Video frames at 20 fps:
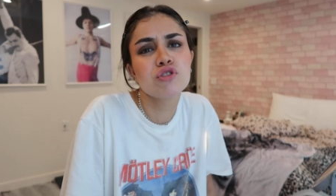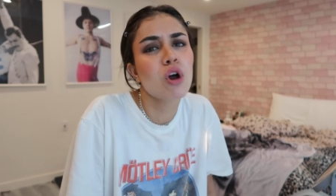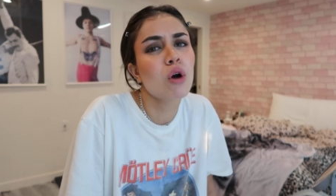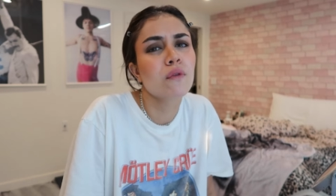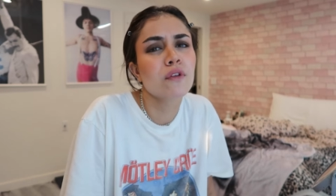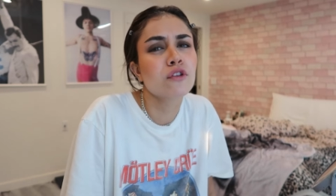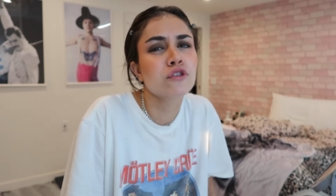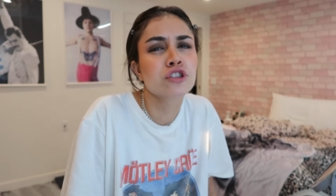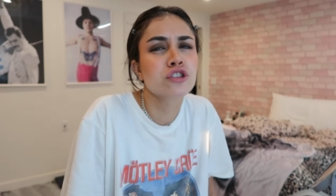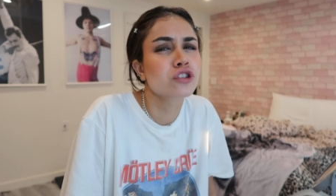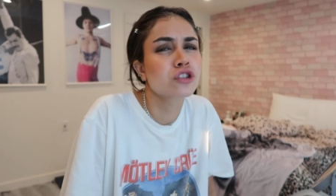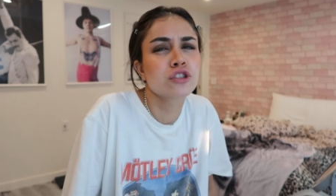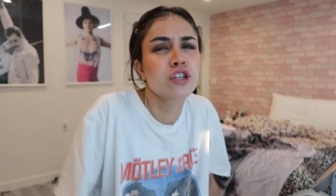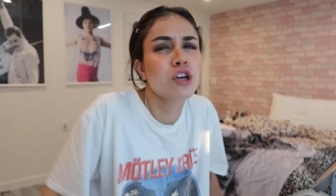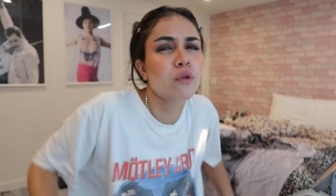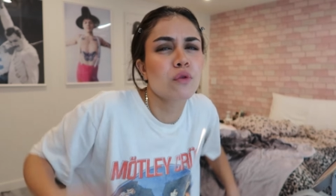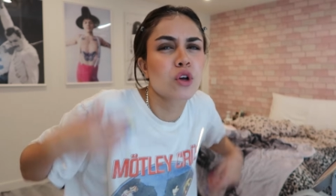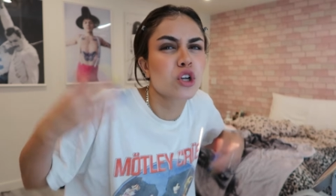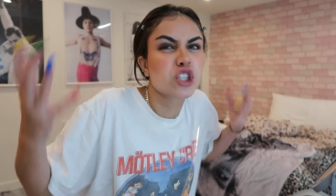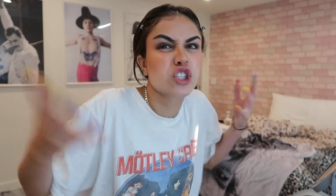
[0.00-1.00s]
you don't learn, you
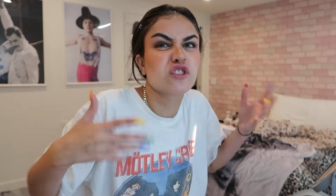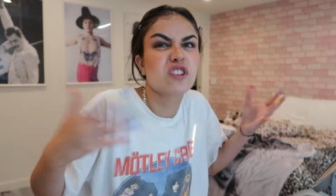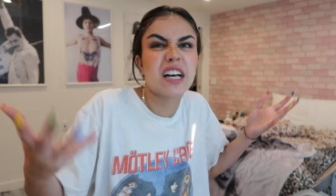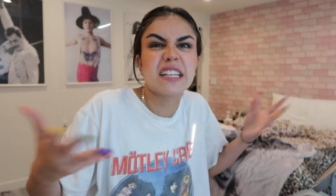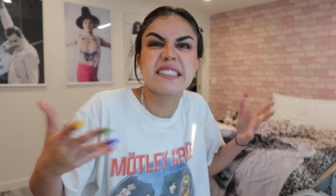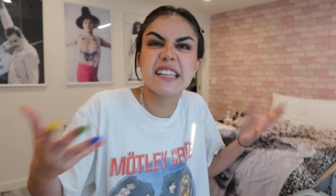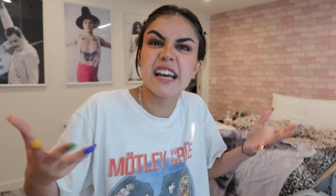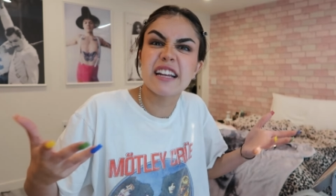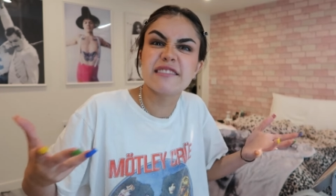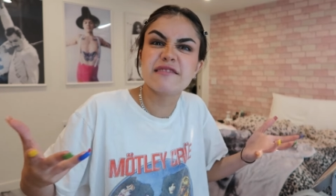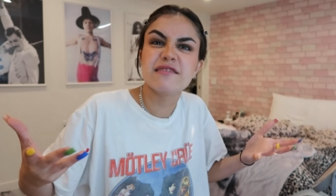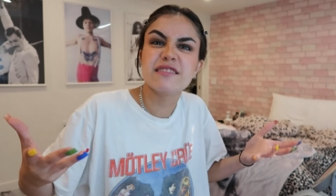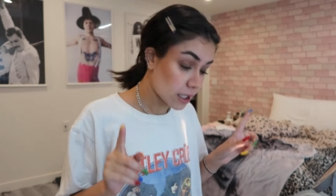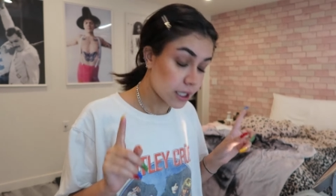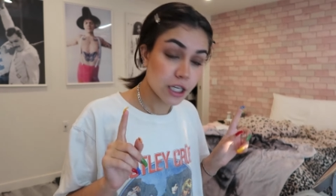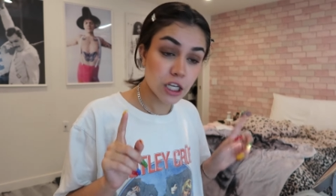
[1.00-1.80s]
don't learn your lesson.